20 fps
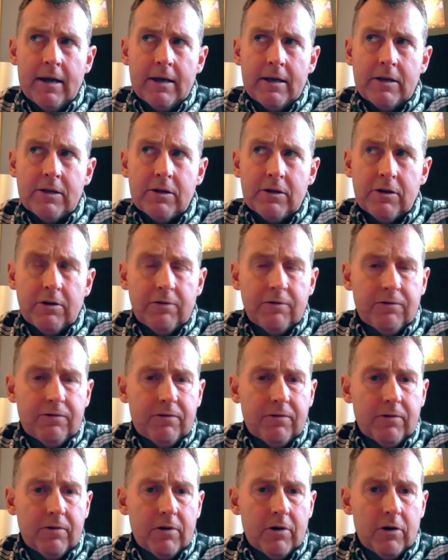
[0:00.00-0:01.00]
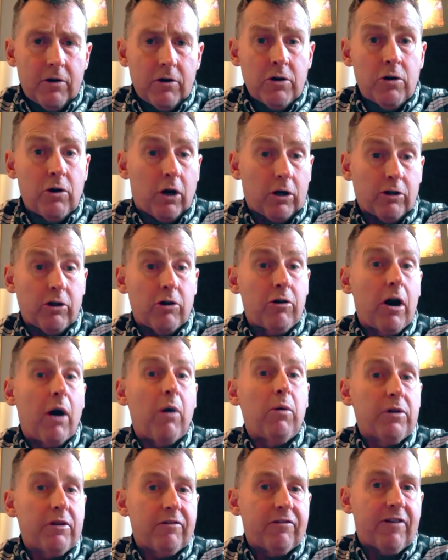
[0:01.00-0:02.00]
sort of not
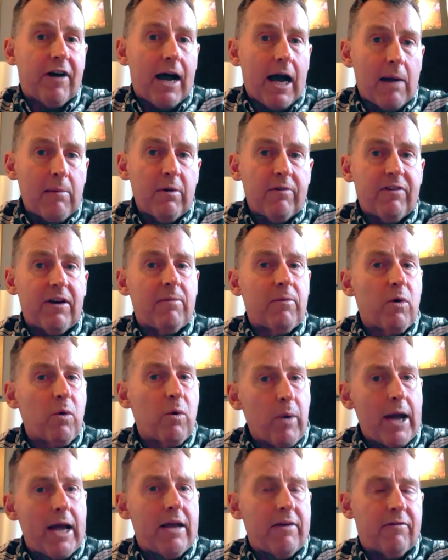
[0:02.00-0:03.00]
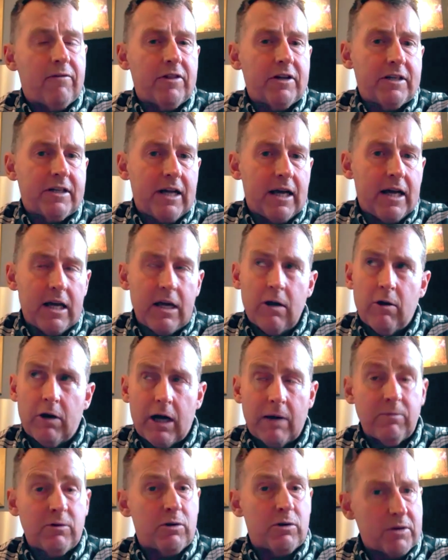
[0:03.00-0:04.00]
around the farm, if I'm away for the day
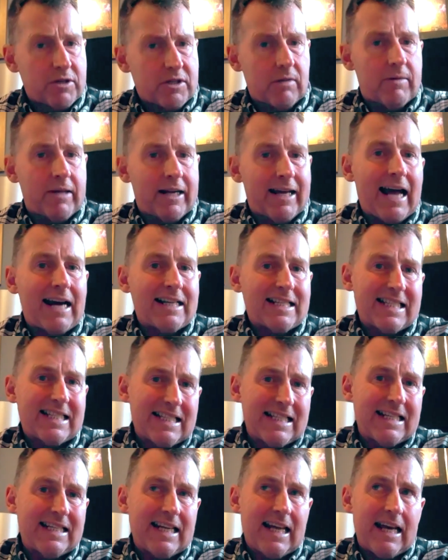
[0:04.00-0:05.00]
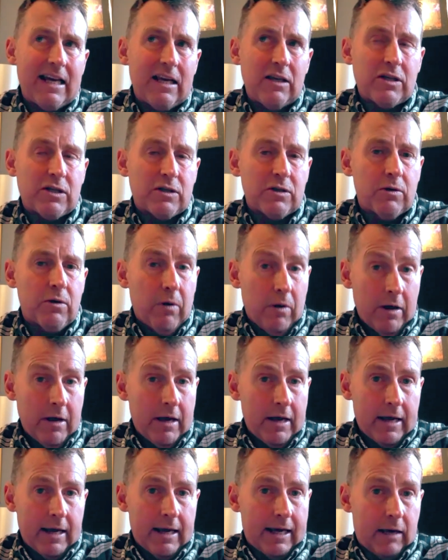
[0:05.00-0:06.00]
or I'm doing something else in the day. So
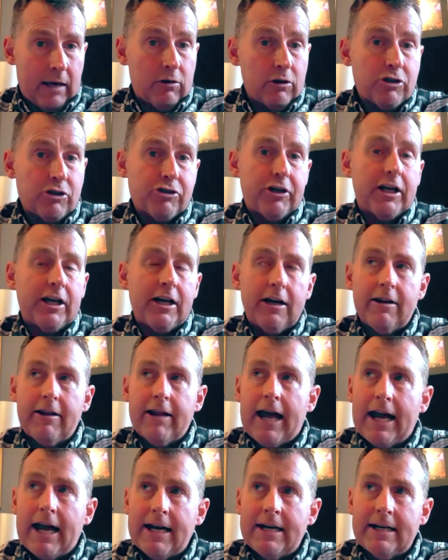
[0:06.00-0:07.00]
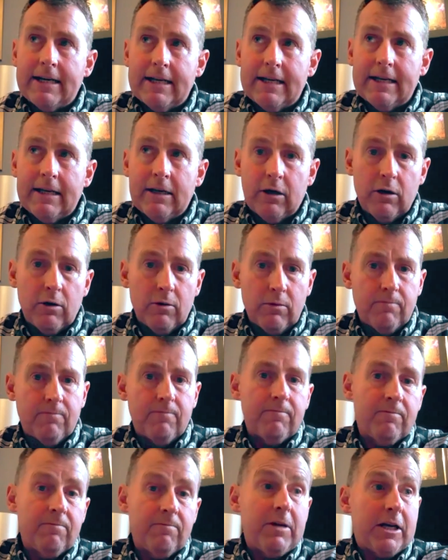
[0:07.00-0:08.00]
it will trigger then,
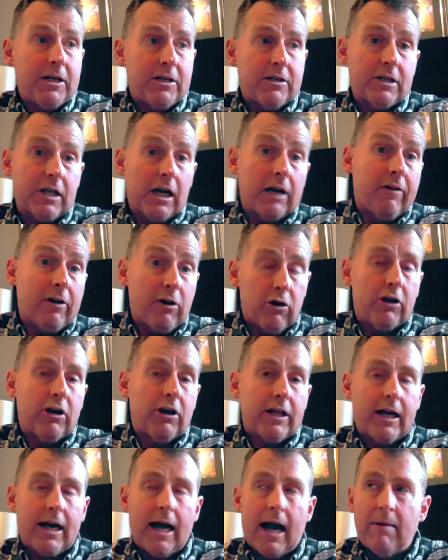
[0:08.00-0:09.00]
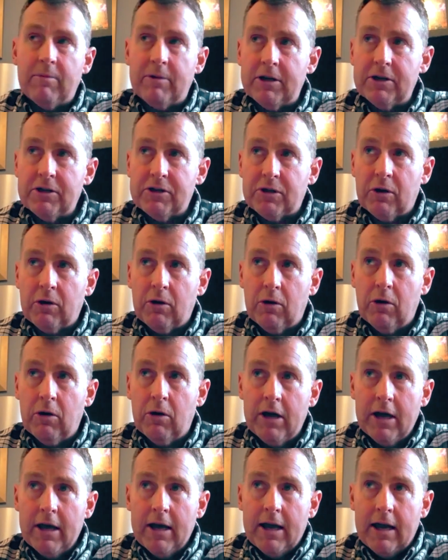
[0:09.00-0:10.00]
me to sort of a look at the cameras,
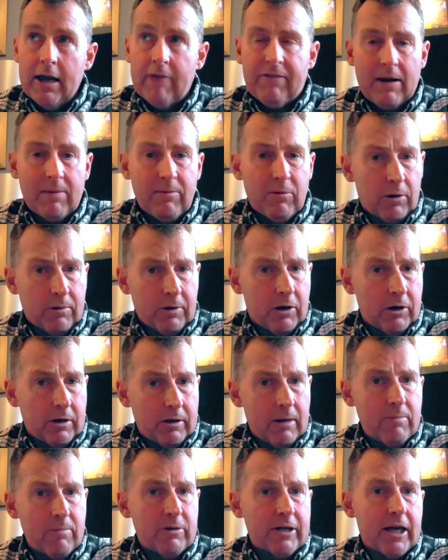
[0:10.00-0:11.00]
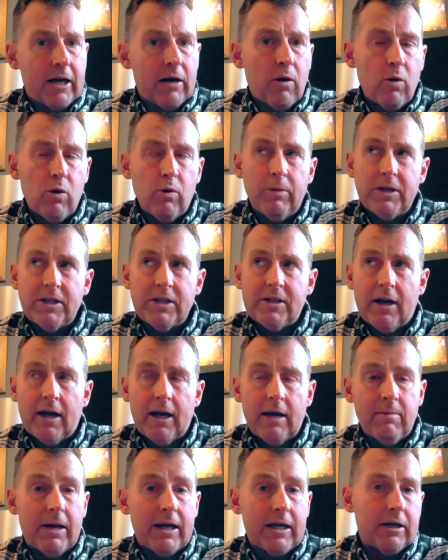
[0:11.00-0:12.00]
or if I'm not going to be able to get home in
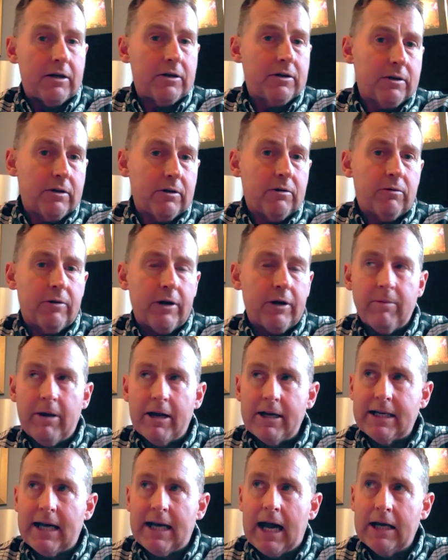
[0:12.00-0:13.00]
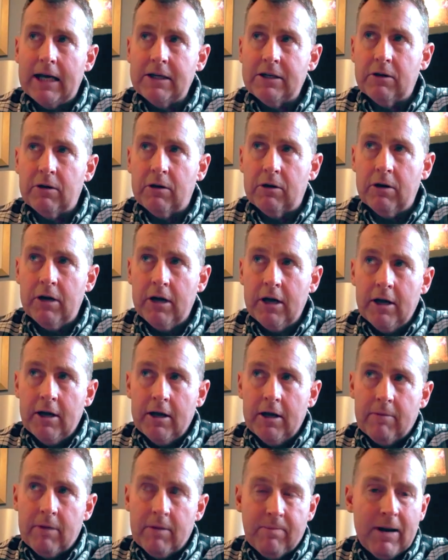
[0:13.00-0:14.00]
time, I can ring my dad or
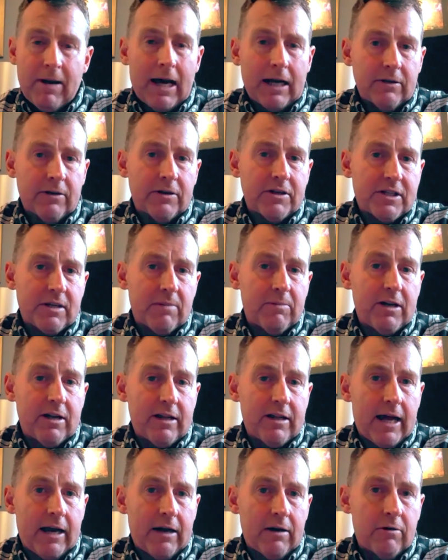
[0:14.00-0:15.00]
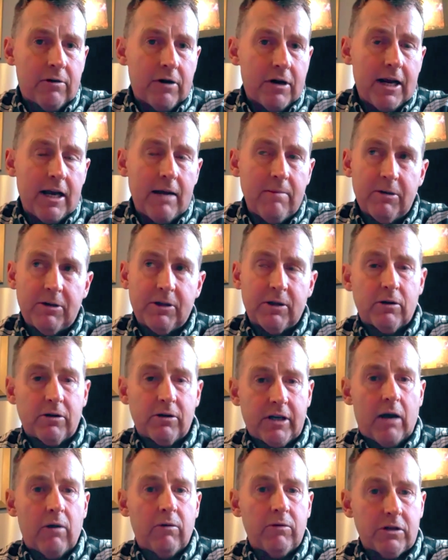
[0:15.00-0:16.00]
my partner or somebody then, or a neighbour, to go
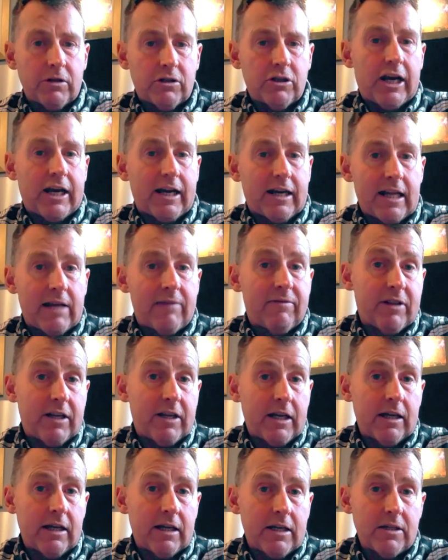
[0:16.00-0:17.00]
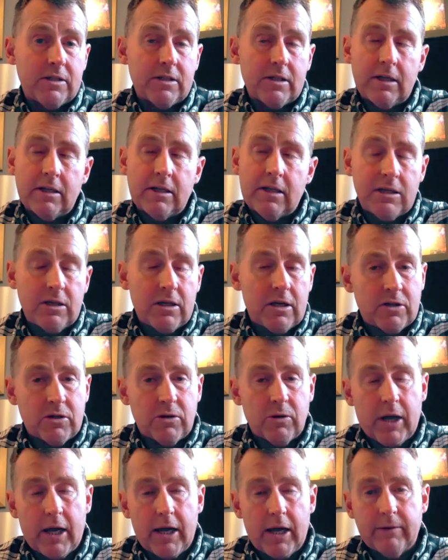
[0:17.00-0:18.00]
down and check that everything
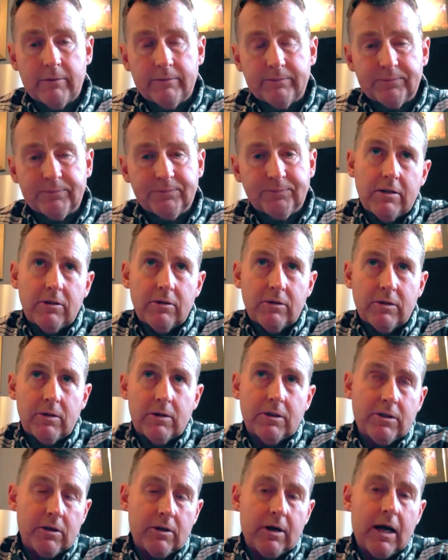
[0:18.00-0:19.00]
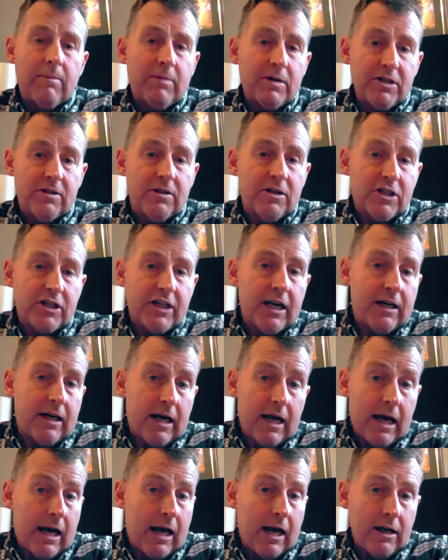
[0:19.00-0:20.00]
is okay. So cameras in the shed
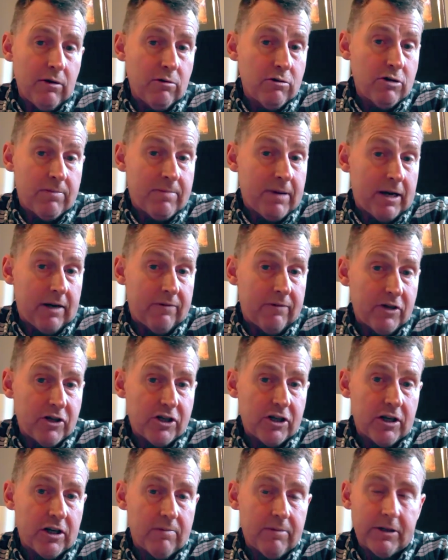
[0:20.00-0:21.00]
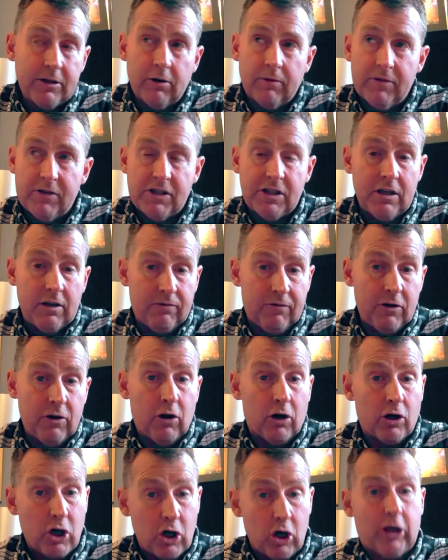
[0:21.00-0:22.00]
are hugely beneficial, but obviously if you're
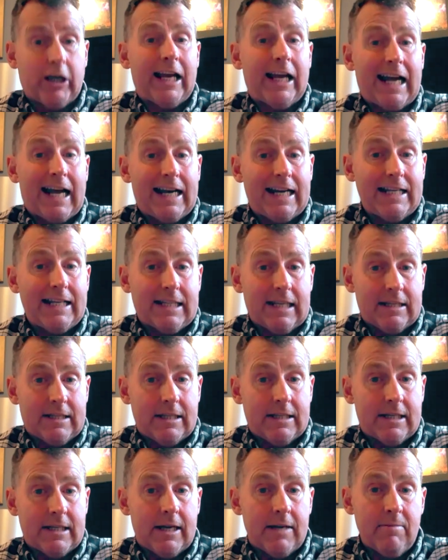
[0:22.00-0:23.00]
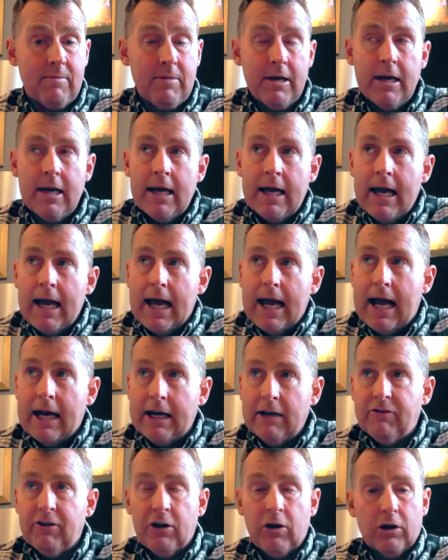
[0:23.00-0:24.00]
not looking at it at the time,
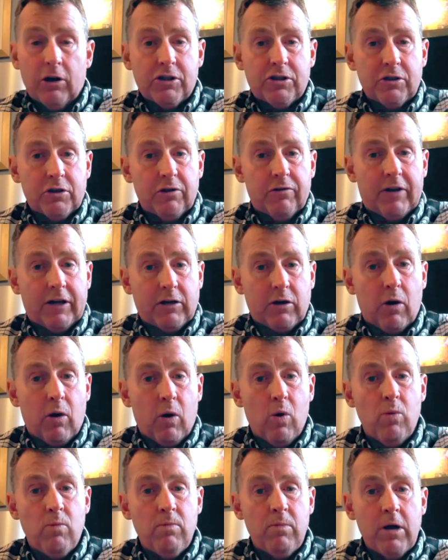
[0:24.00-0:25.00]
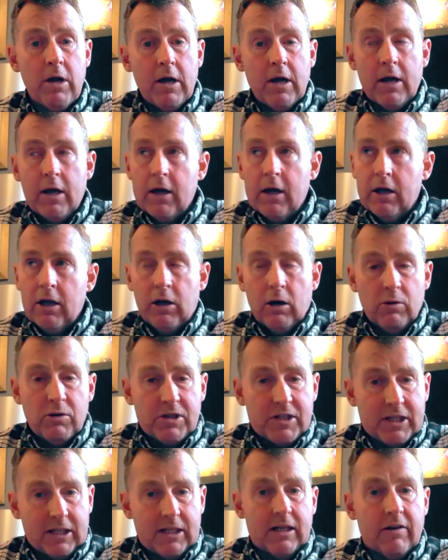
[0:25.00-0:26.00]
and if you're not sort of at home,
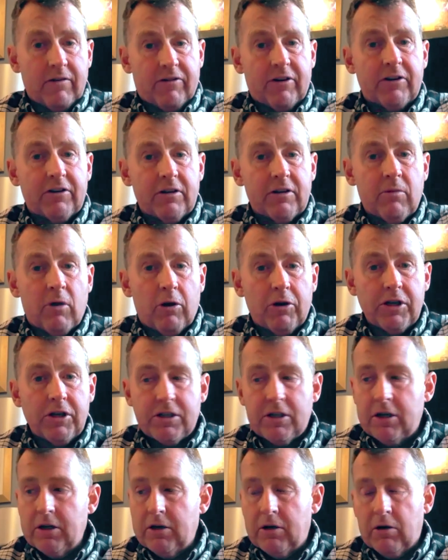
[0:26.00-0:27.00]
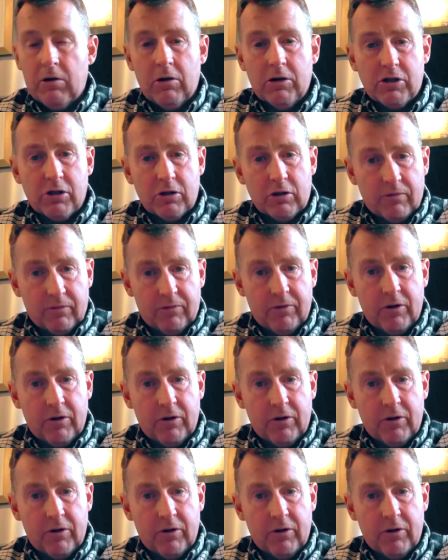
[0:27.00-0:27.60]
sitting in front of the monitor or sort of,